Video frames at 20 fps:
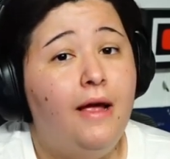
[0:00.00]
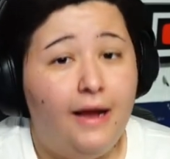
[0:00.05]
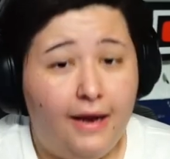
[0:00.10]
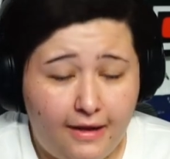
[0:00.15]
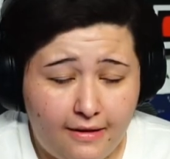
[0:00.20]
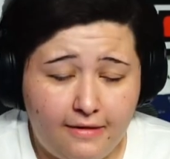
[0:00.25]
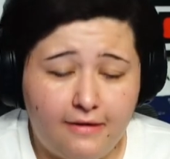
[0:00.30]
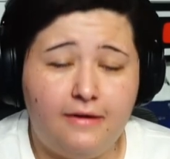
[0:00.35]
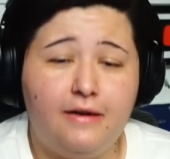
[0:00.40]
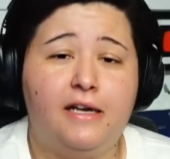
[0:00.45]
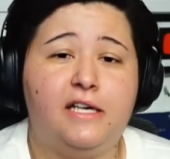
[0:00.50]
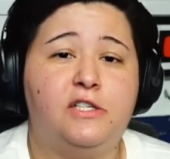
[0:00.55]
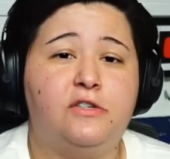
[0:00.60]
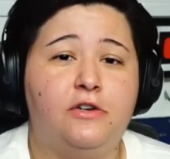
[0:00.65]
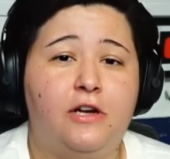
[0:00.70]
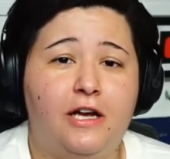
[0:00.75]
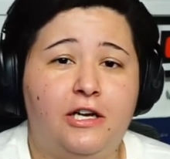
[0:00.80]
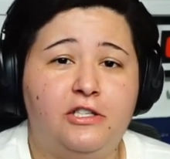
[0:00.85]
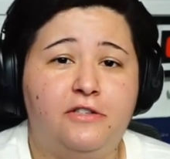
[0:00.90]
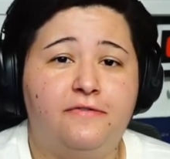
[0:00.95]
in the next
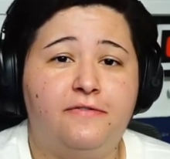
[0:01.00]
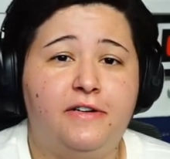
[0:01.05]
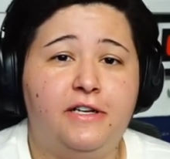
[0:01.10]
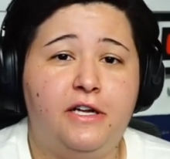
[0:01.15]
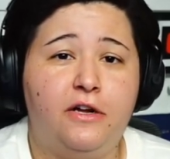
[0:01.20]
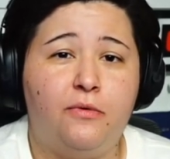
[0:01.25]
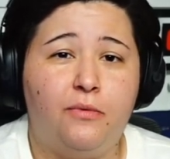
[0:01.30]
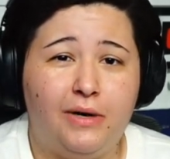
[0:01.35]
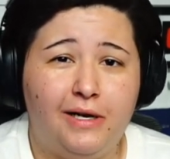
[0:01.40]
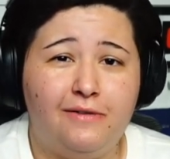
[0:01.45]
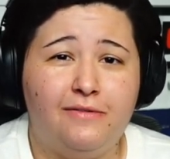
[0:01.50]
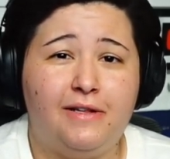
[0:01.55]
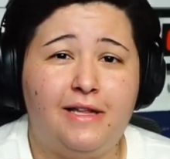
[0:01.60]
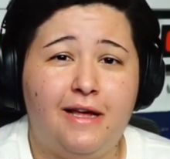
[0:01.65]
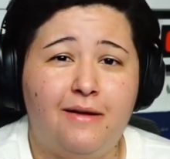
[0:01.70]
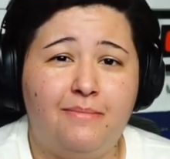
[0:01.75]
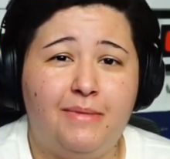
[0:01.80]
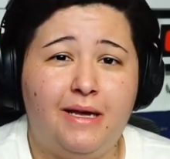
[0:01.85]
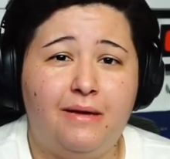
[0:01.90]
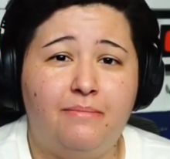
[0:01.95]
reaction video, whatever
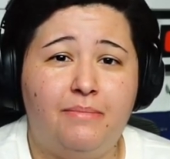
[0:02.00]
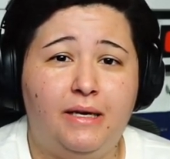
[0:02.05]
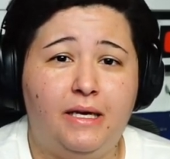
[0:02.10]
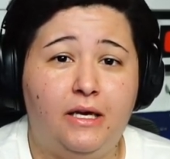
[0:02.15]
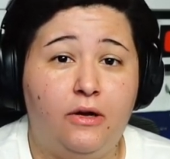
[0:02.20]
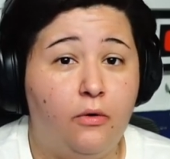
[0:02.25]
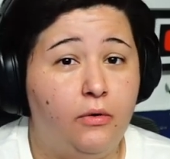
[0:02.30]
that may be.